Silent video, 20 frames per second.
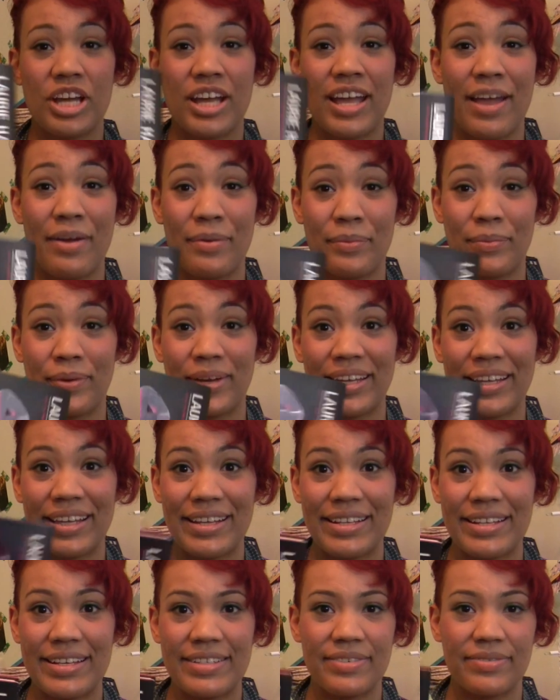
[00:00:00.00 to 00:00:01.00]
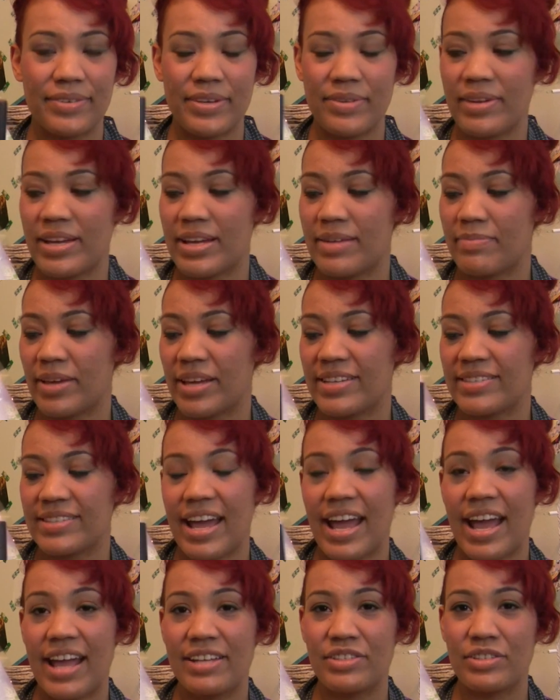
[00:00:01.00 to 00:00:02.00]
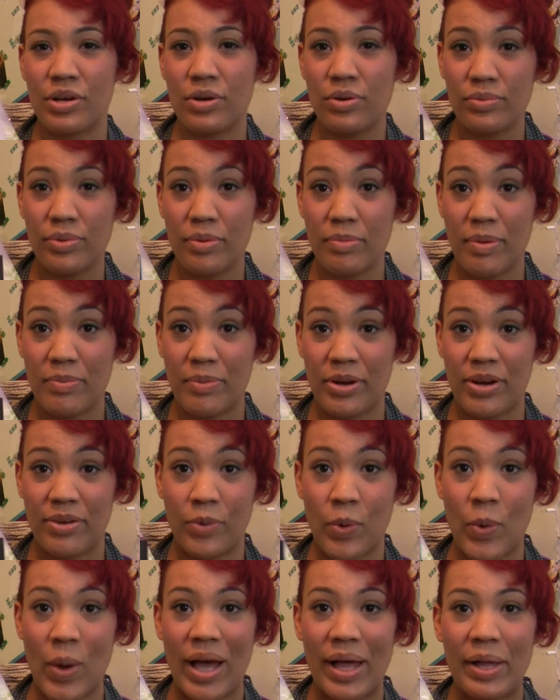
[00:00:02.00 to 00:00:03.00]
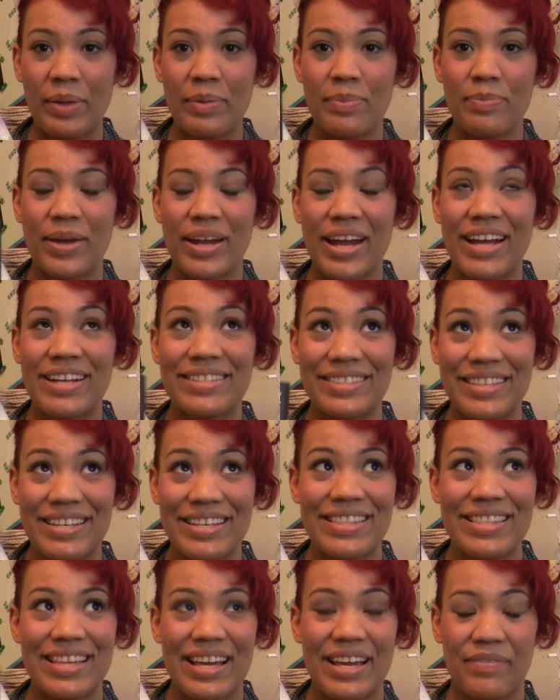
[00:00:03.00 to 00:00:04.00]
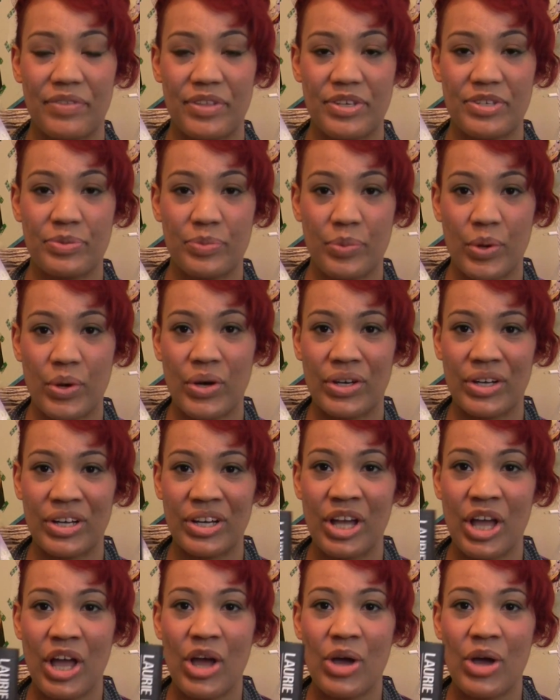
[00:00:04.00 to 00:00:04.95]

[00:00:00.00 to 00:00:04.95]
I really need to reread because I don't remember it well, but I did think of this book